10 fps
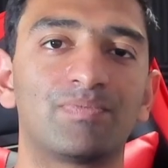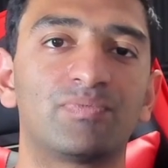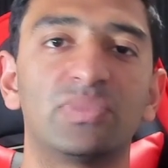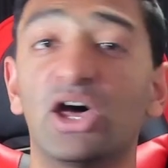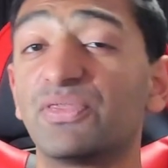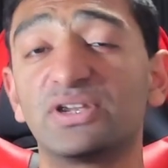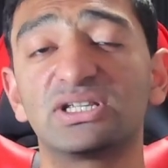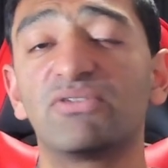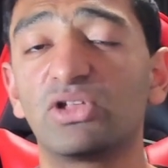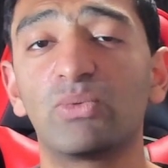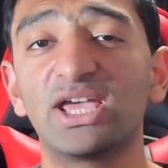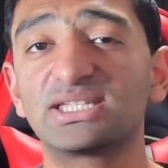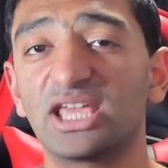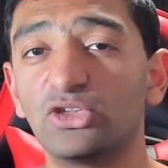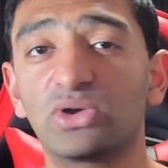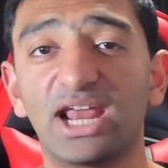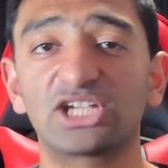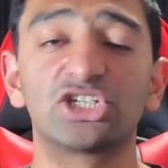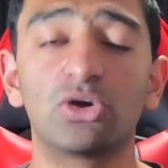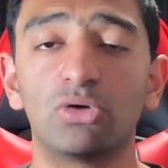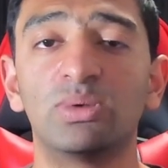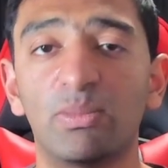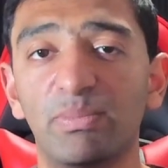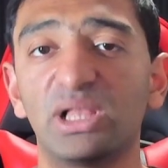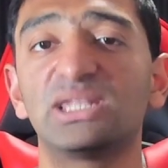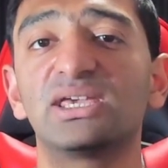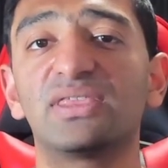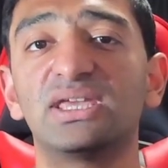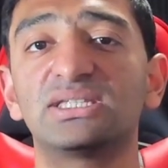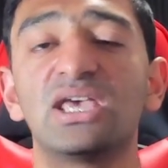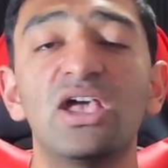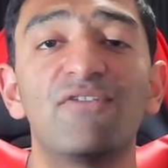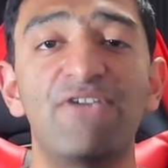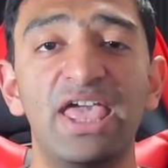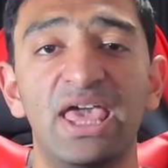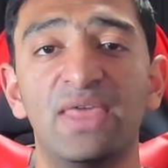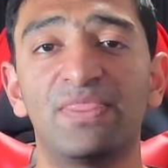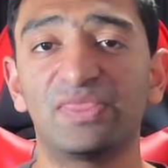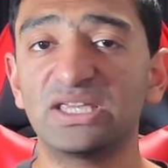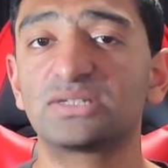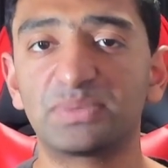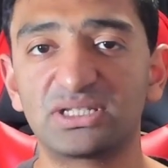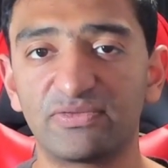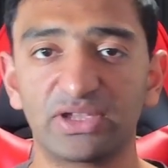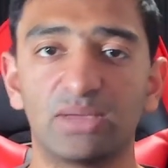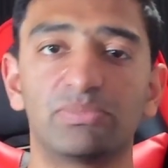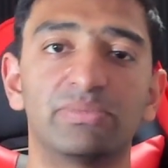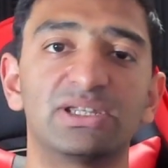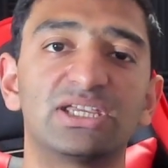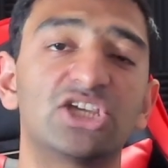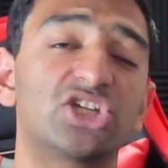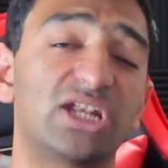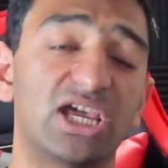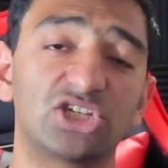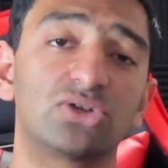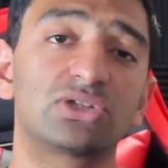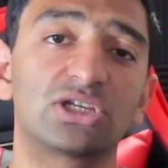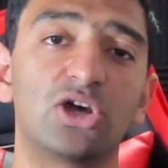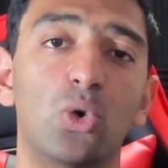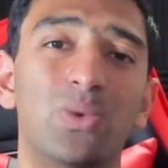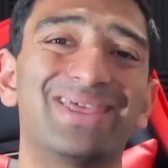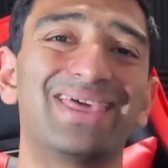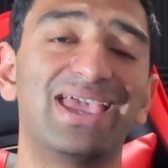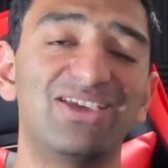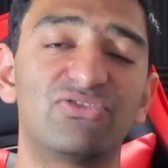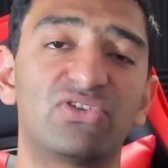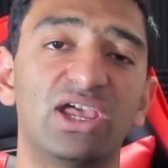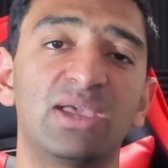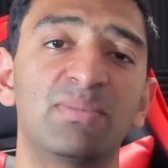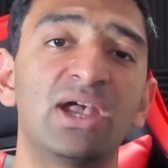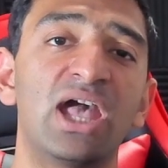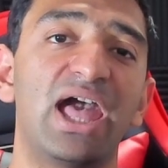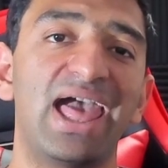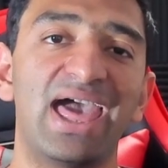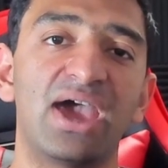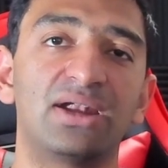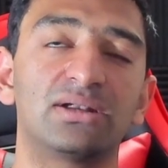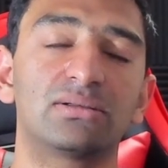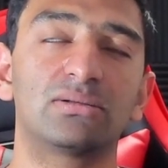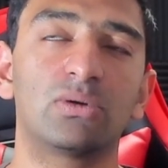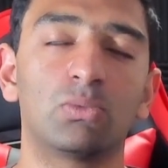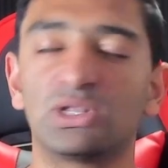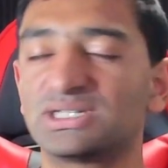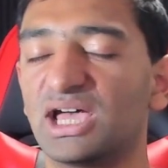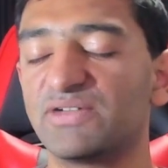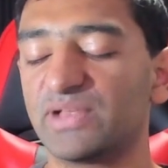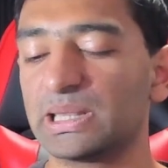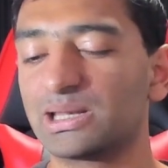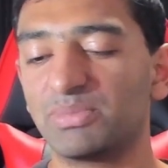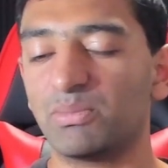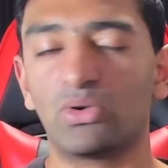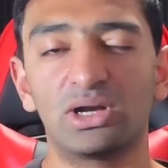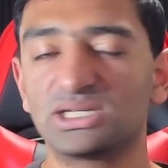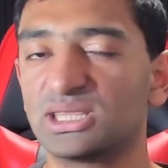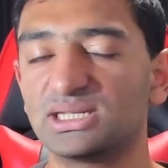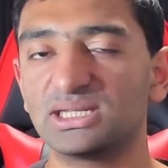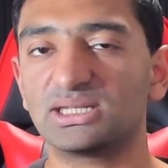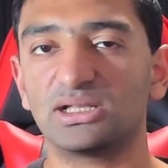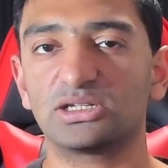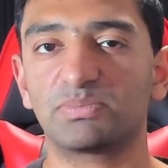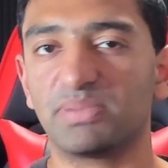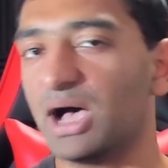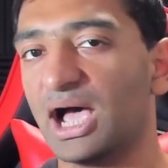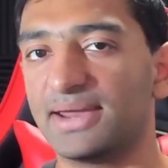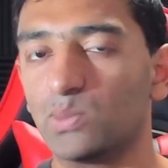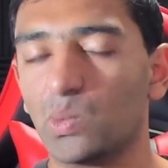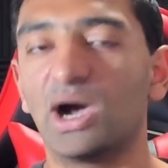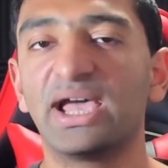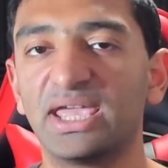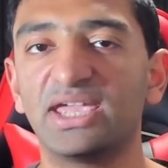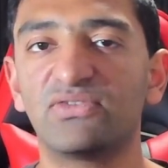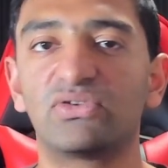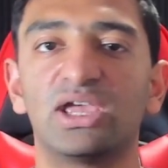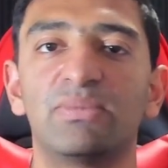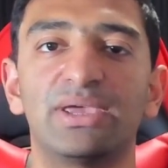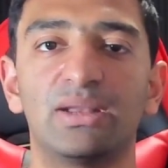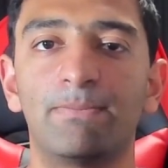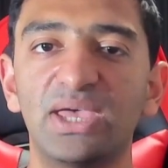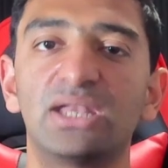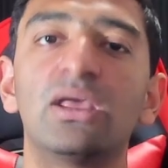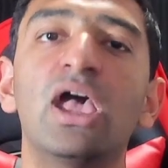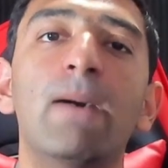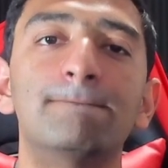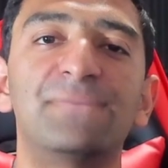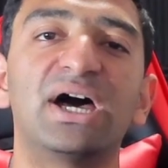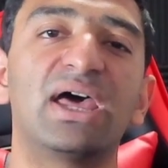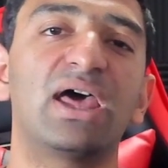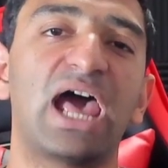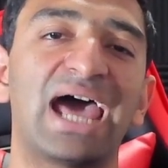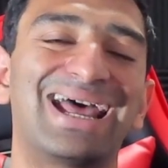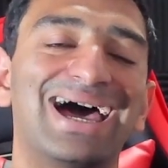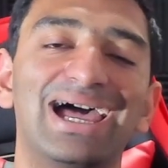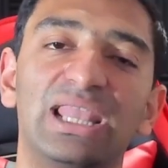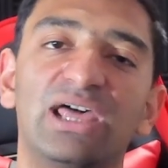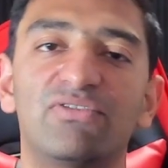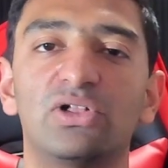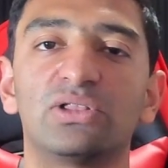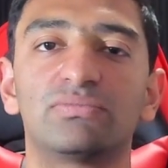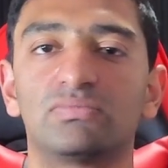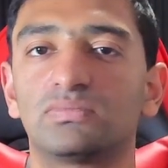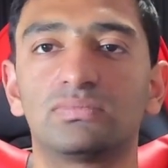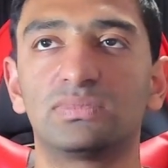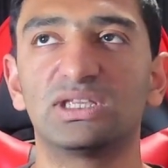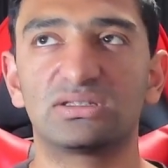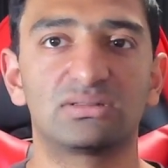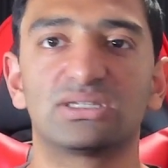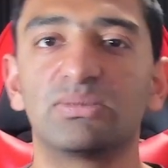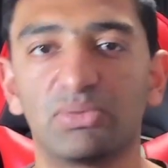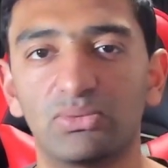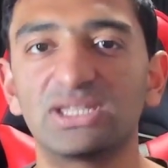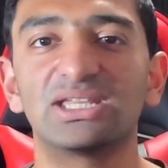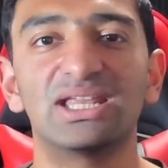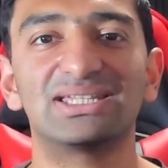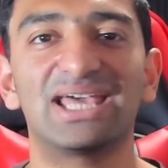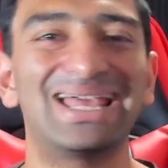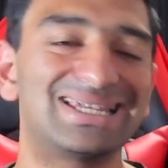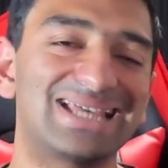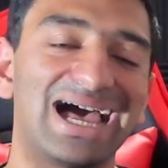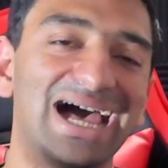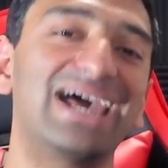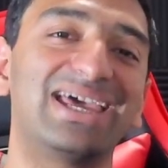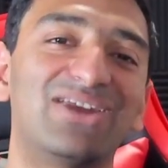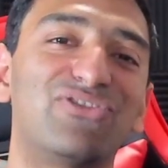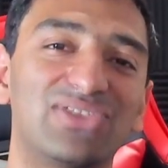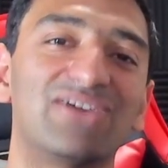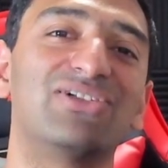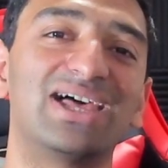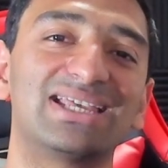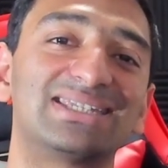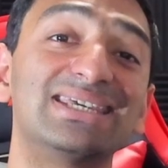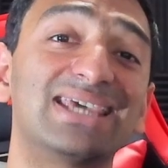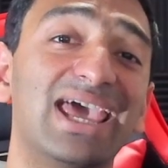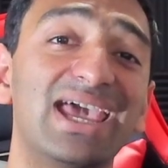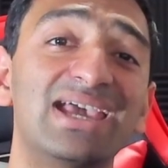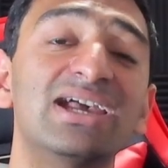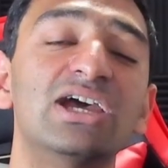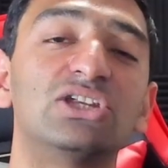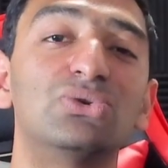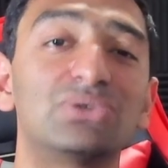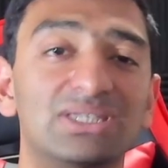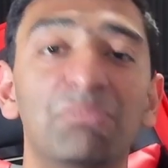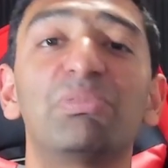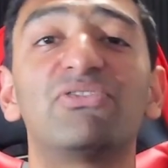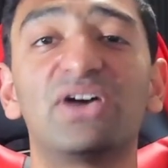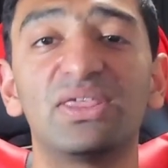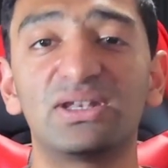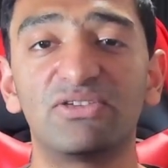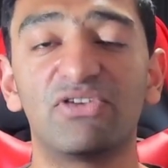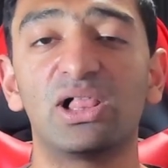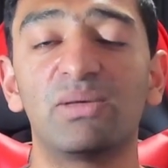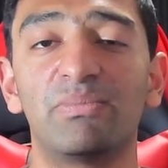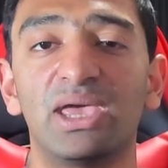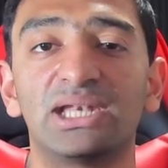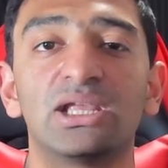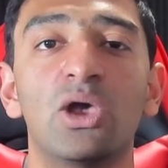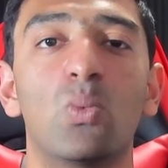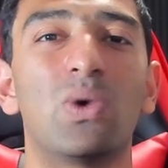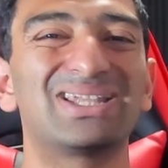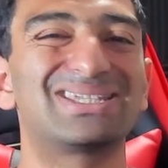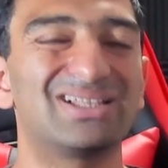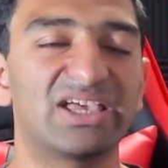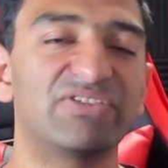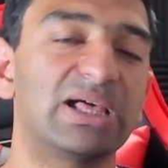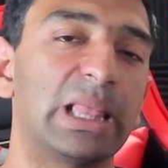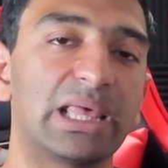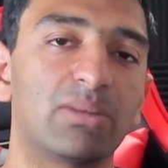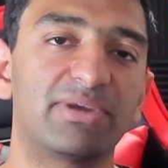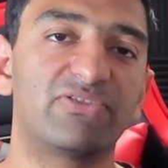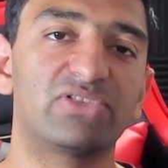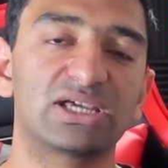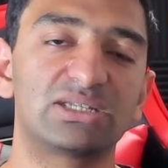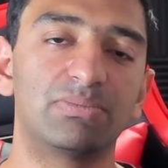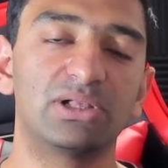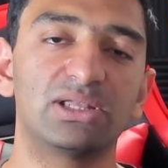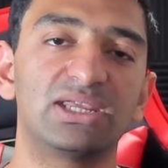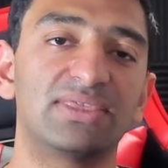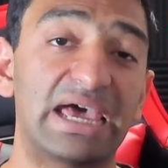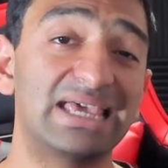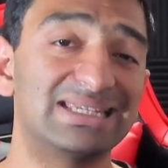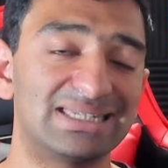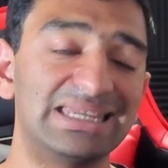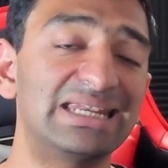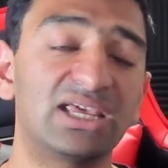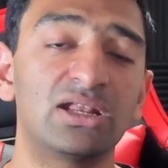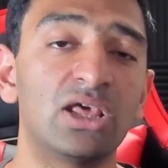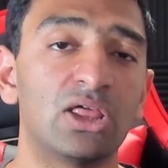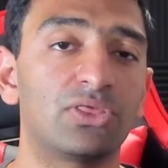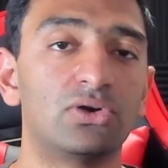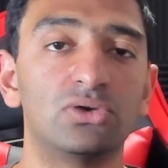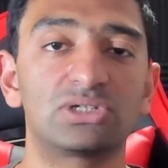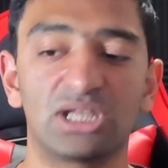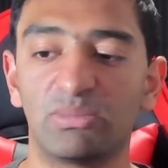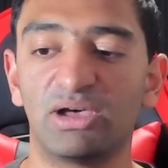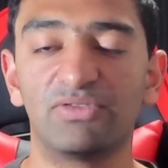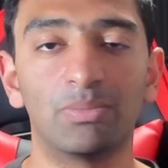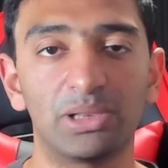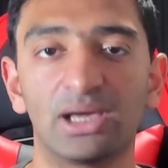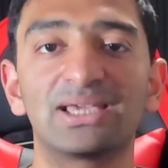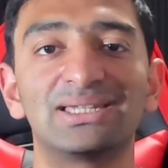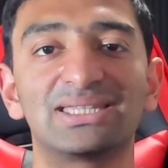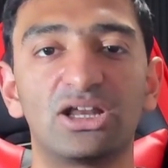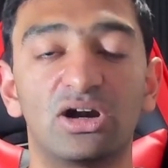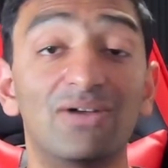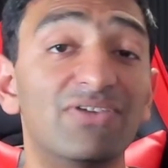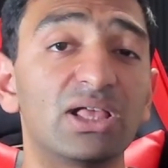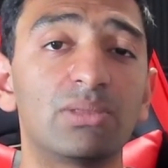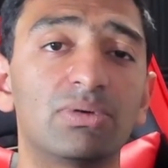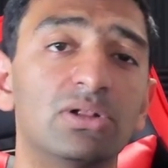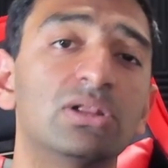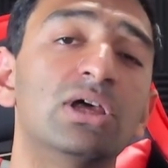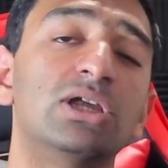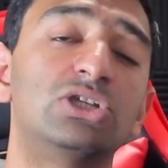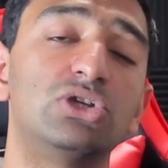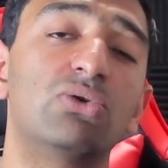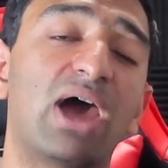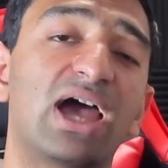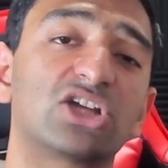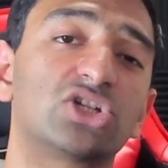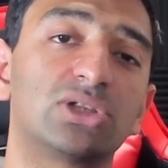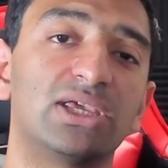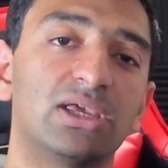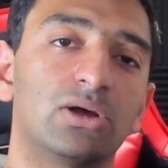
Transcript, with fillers: Now, there's several ways that you could actually go about building this. In this specific implementation, I chose to go with A-Frame, and we'll dive a little bit more into the details behind why A-Frame in a bit, but at a high level, the simple reason is that it's a high enough level SDK to simplify the development while still giving a little bit of flexibility that is needed through some of the plugins that are available to actually